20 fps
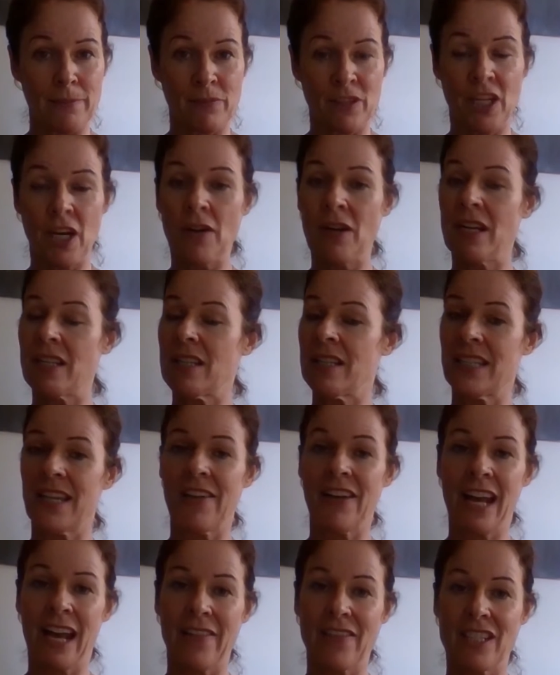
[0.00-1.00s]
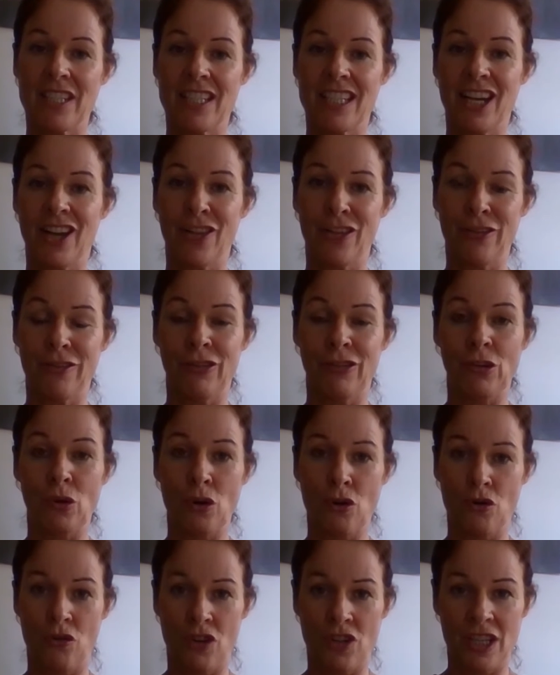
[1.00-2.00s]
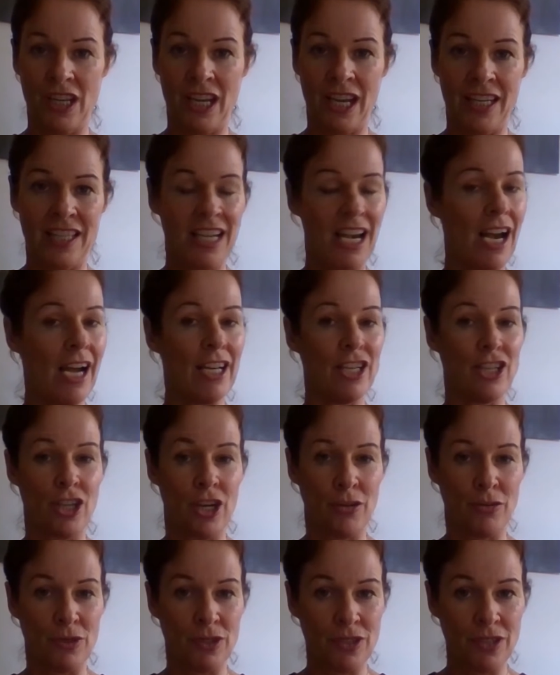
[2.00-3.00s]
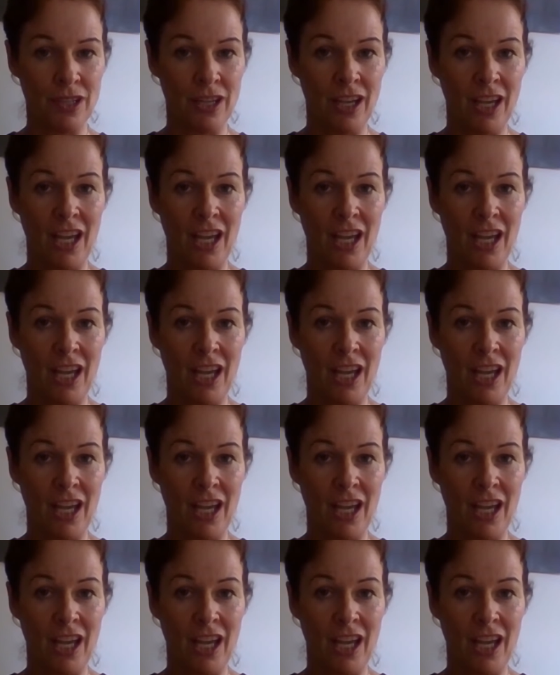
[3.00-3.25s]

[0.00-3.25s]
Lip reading: They don't necessarily have to sit on the floor cross-legged. I don't.